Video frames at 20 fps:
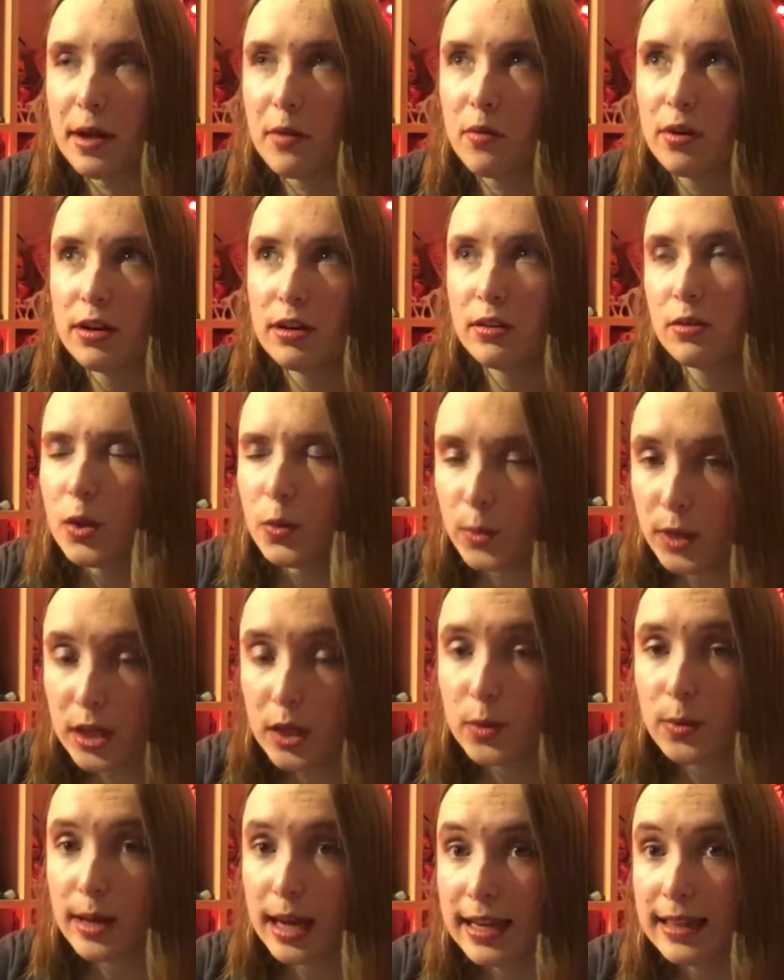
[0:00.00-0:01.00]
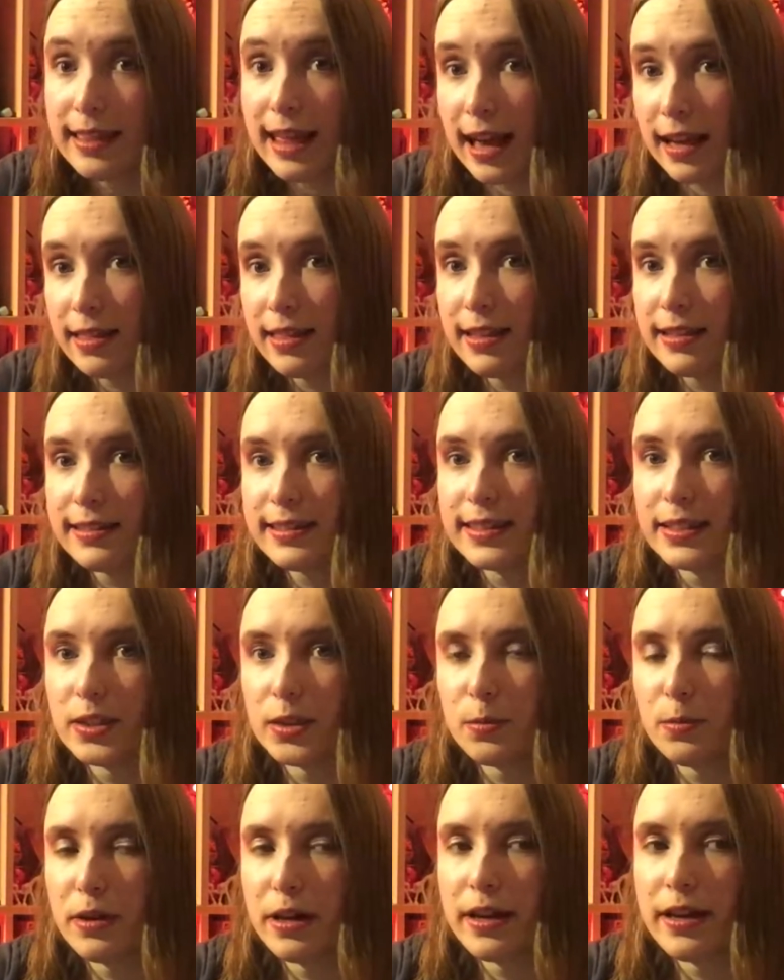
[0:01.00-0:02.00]
I wanted to recreate that this
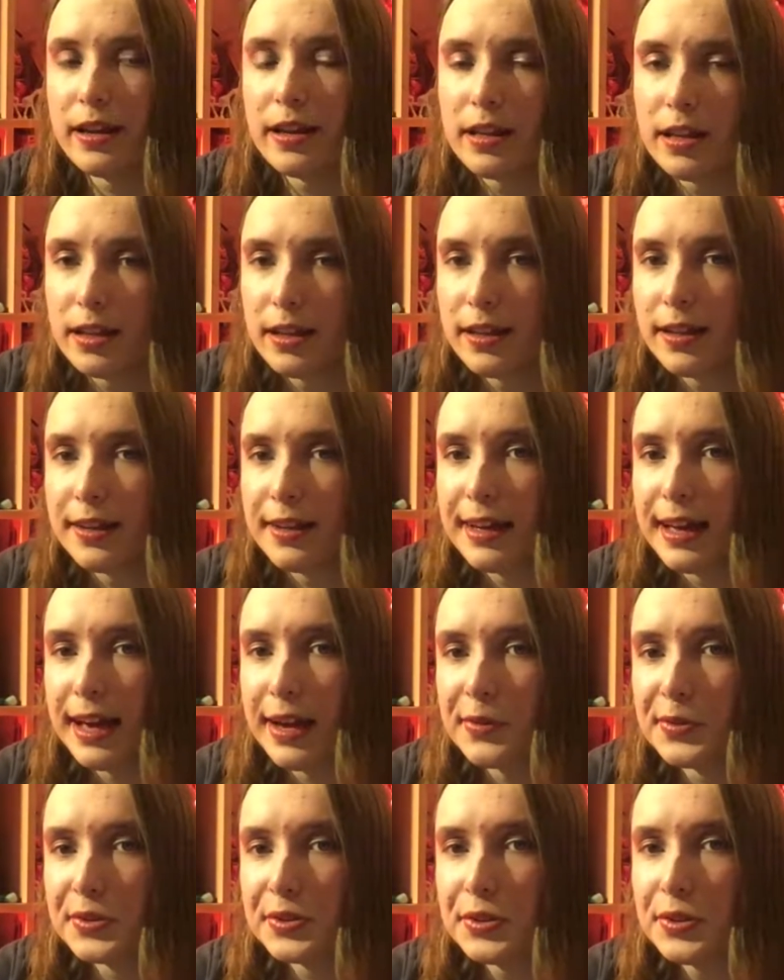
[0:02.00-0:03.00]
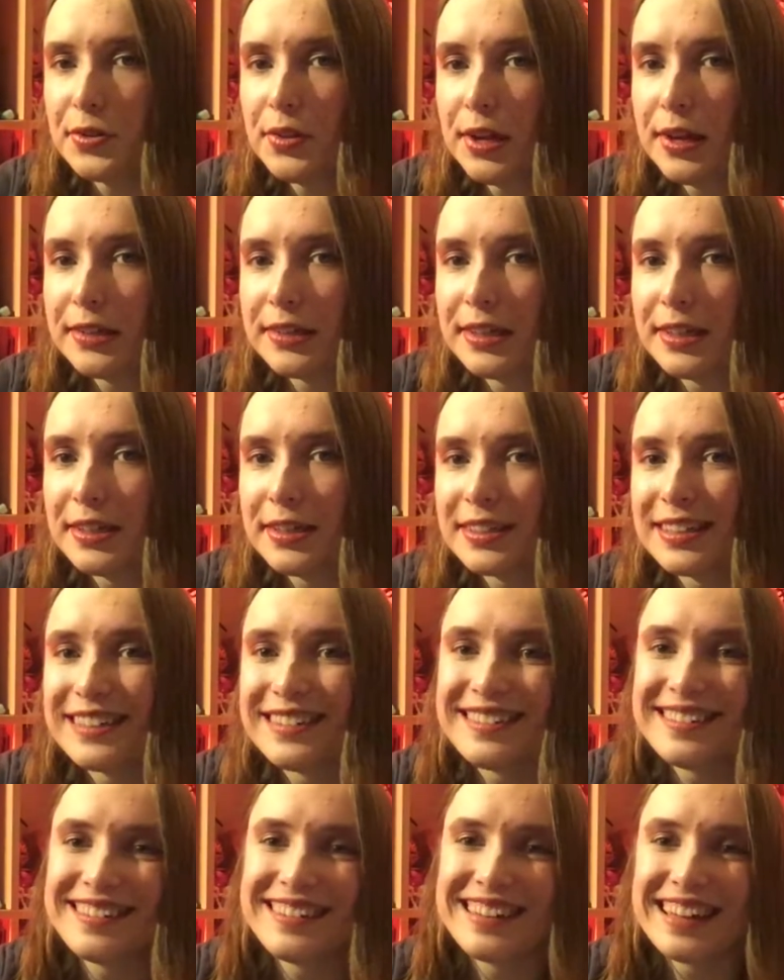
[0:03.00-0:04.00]
year, but I was too lazy,
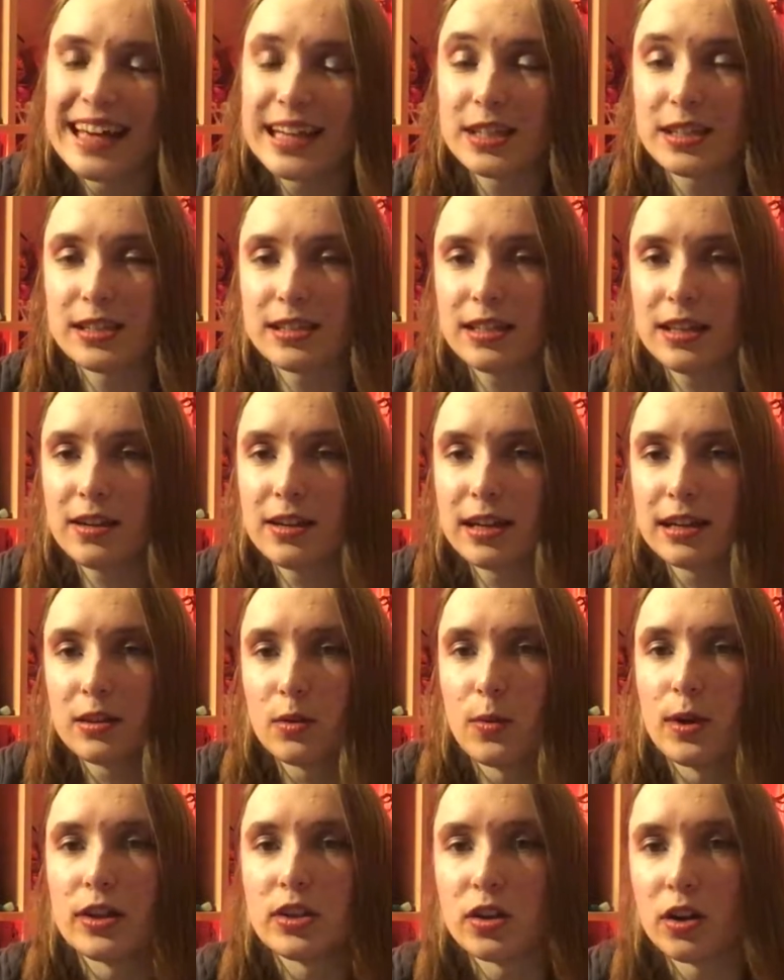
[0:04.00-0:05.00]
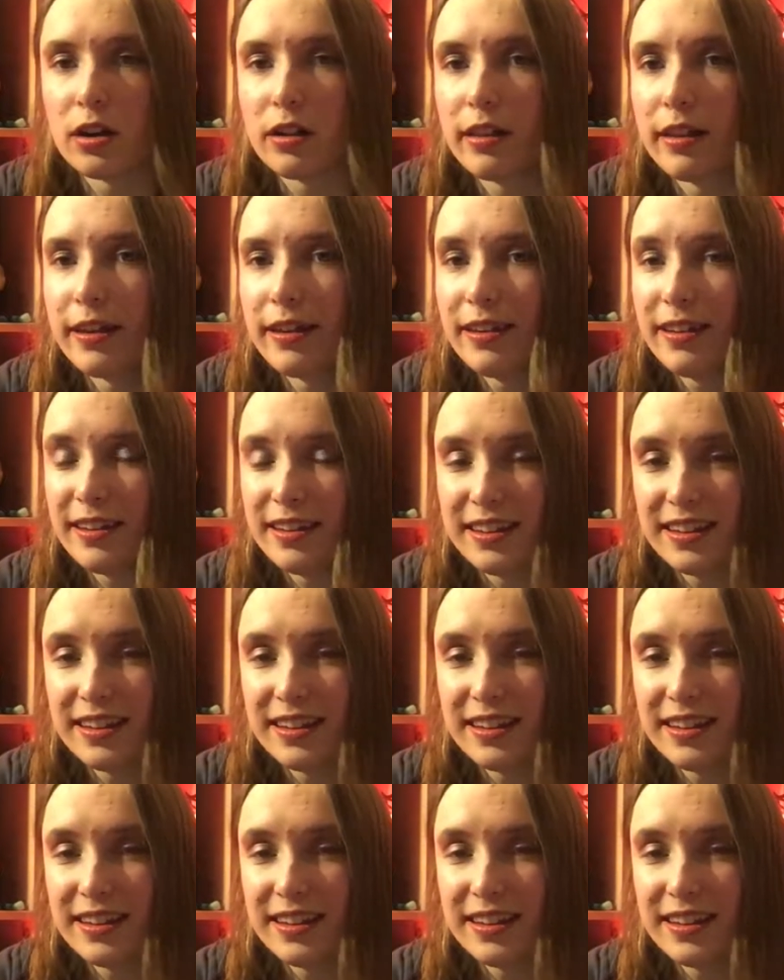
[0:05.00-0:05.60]
so you get the white chocolate.